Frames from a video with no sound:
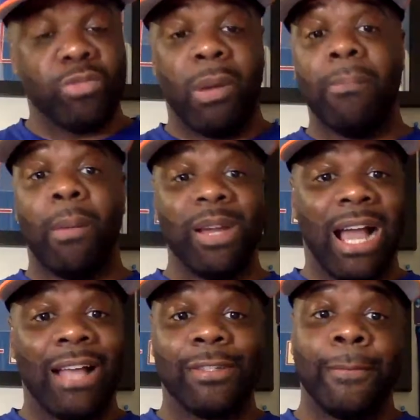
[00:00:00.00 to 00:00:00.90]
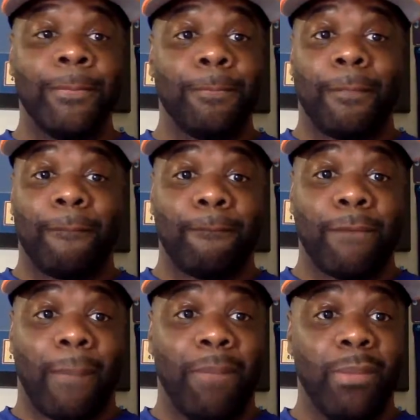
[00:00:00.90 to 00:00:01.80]
Remember, guys,
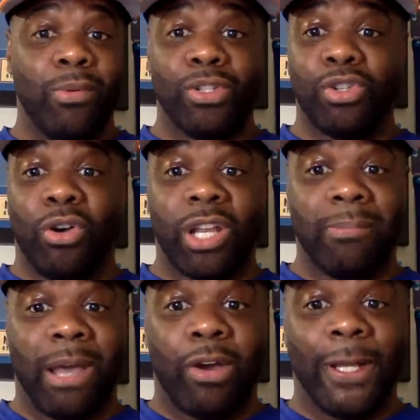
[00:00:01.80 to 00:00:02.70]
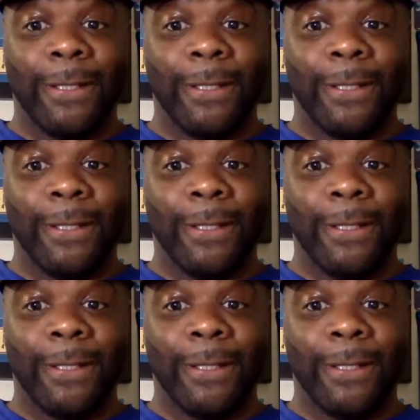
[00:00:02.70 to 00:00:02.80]
people were talking about